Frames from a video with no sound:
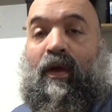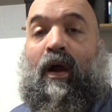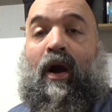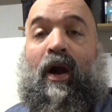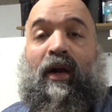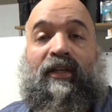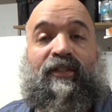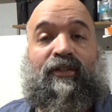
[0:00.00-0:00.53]

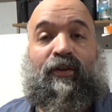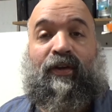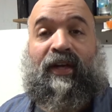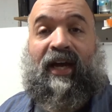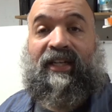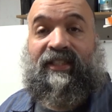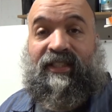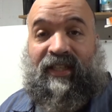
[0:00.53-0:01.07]
All right, so you
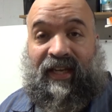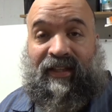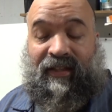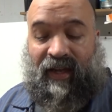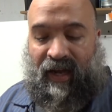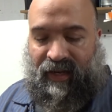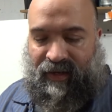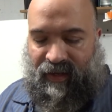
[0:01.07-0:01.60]
guys get
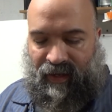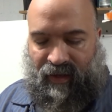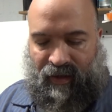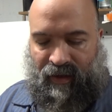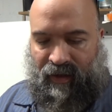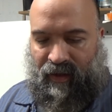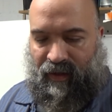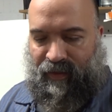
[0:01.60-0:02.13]
the
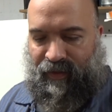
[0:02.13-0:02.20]
idea.